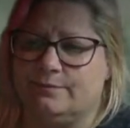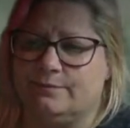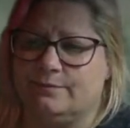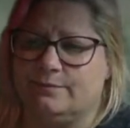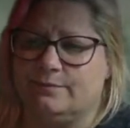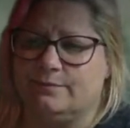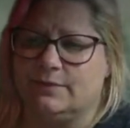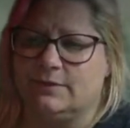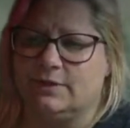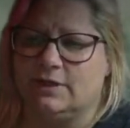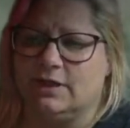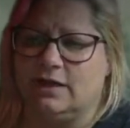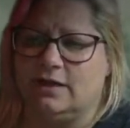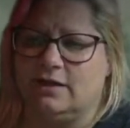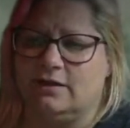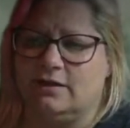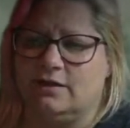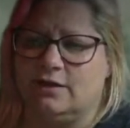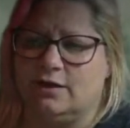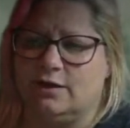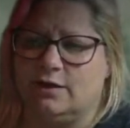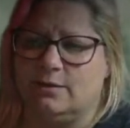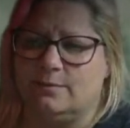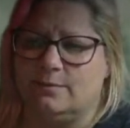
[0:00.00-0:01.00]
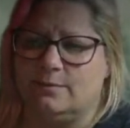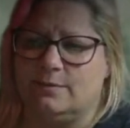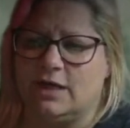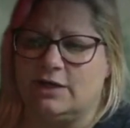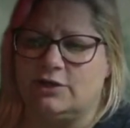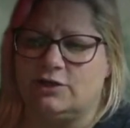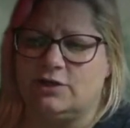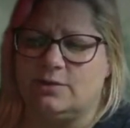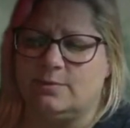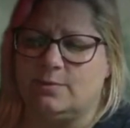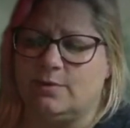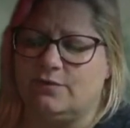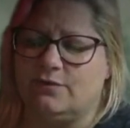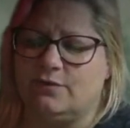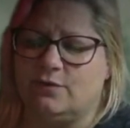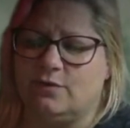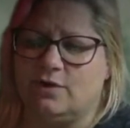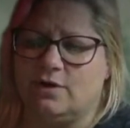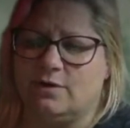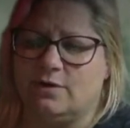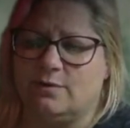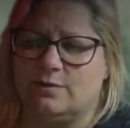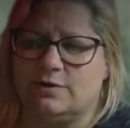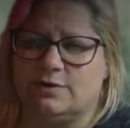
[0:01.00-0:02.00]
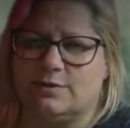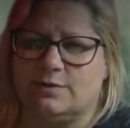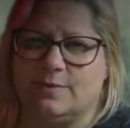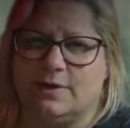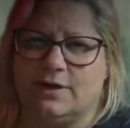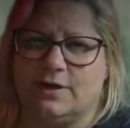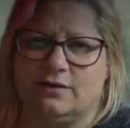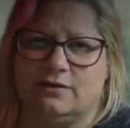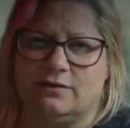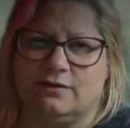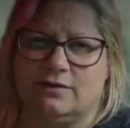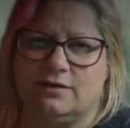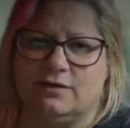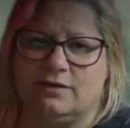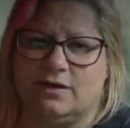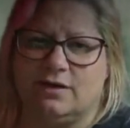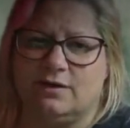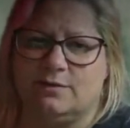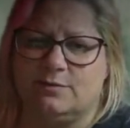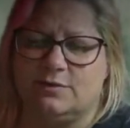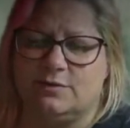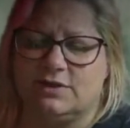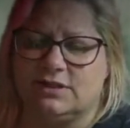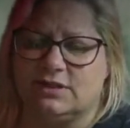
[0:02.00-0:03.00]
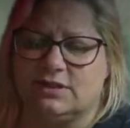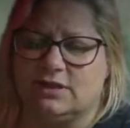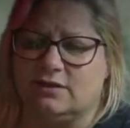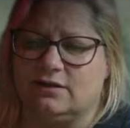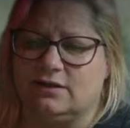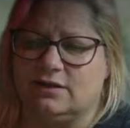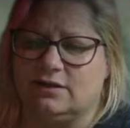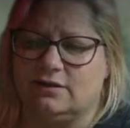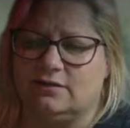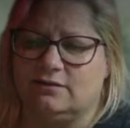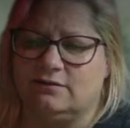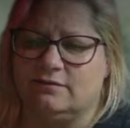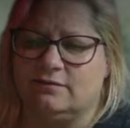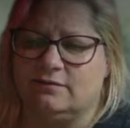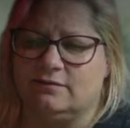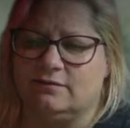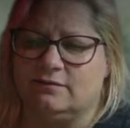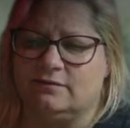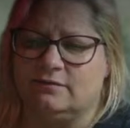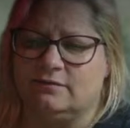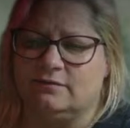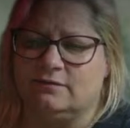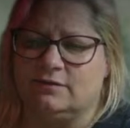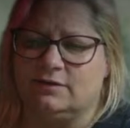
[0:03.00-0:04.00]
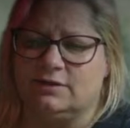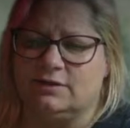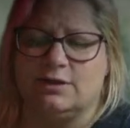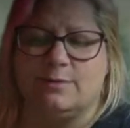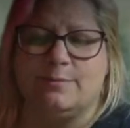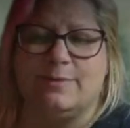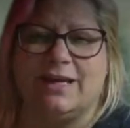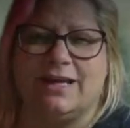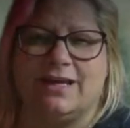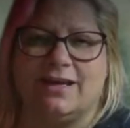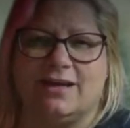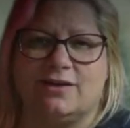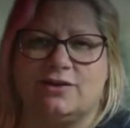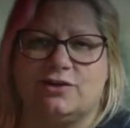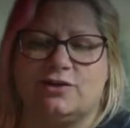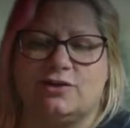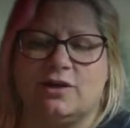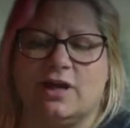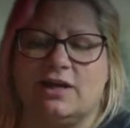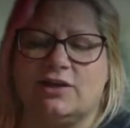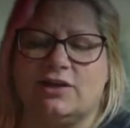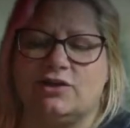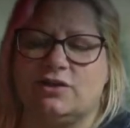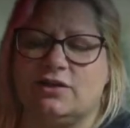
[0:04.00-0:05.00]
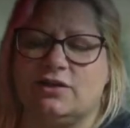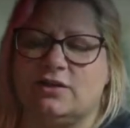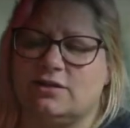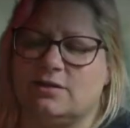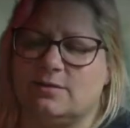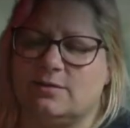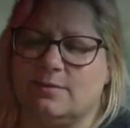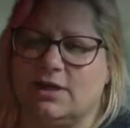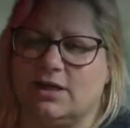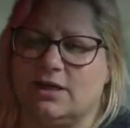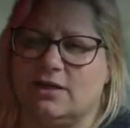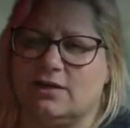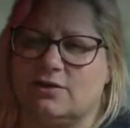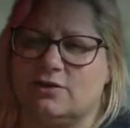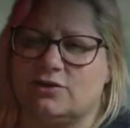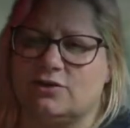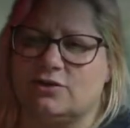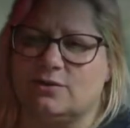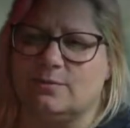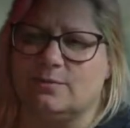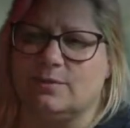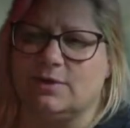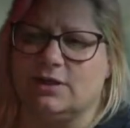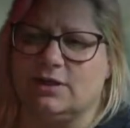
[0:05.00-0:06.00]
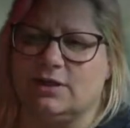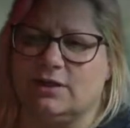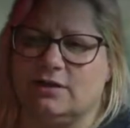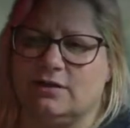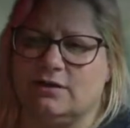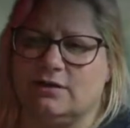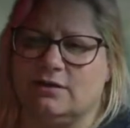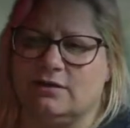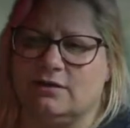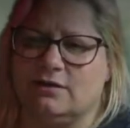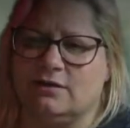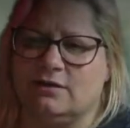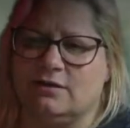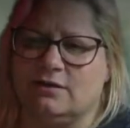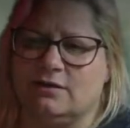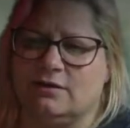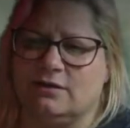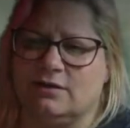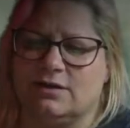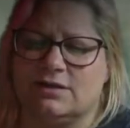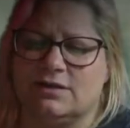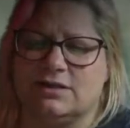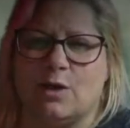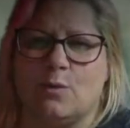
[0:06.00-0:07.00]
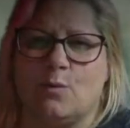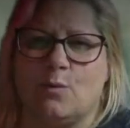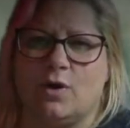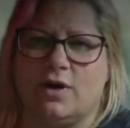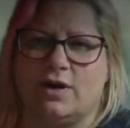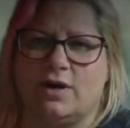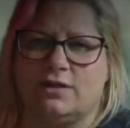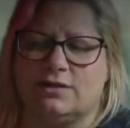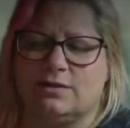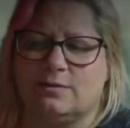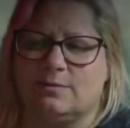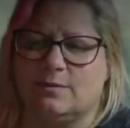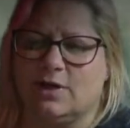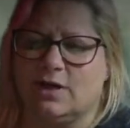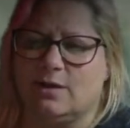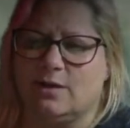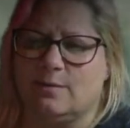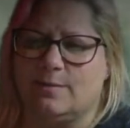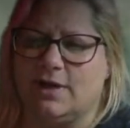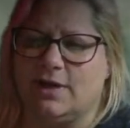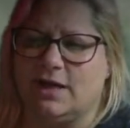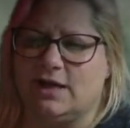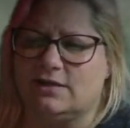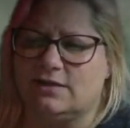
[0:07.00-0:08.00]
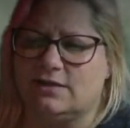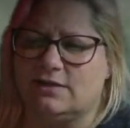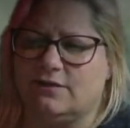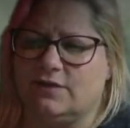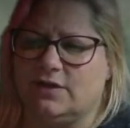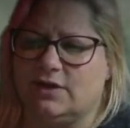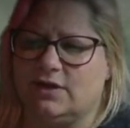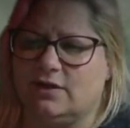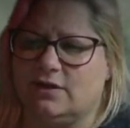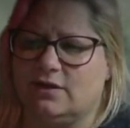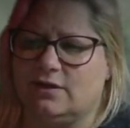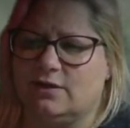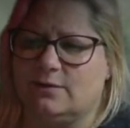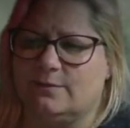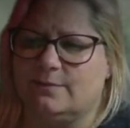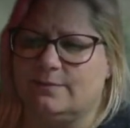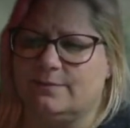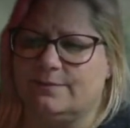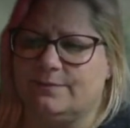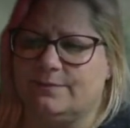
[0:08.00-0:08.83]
And actually, before I was a parent, I was selling to make extra money because I wanted some kind of passive income.